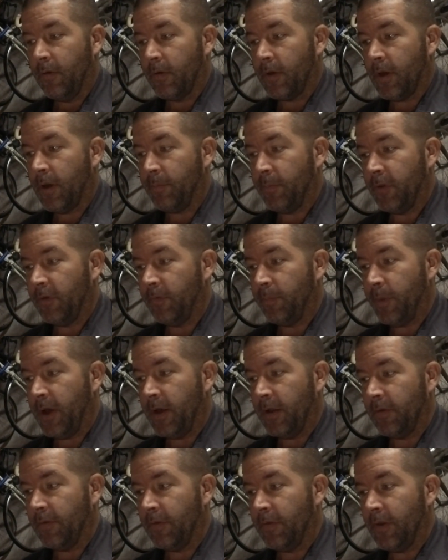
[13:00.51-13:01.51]
couple
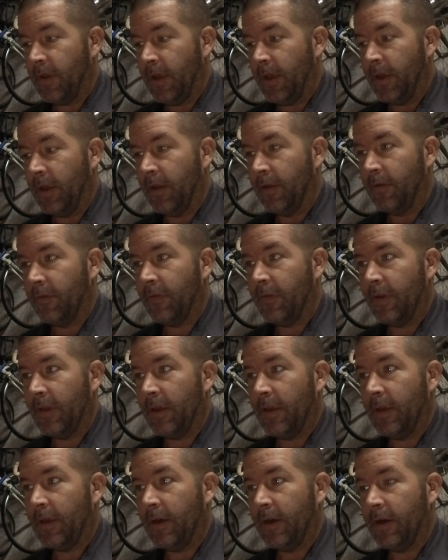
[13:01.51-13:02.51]
spots and
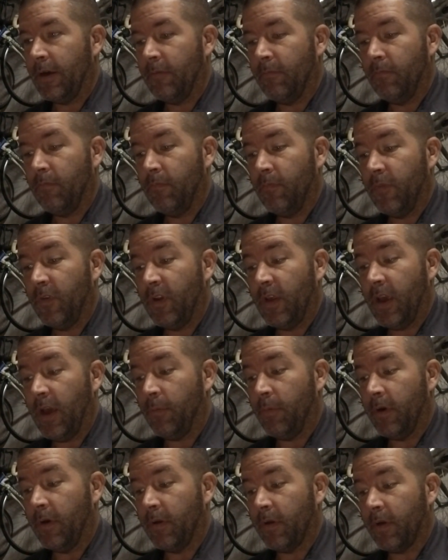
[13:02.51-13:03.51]
see how
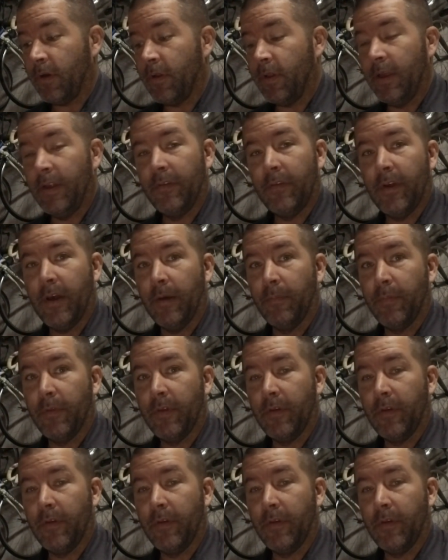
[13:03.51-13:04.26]
well it cleans up.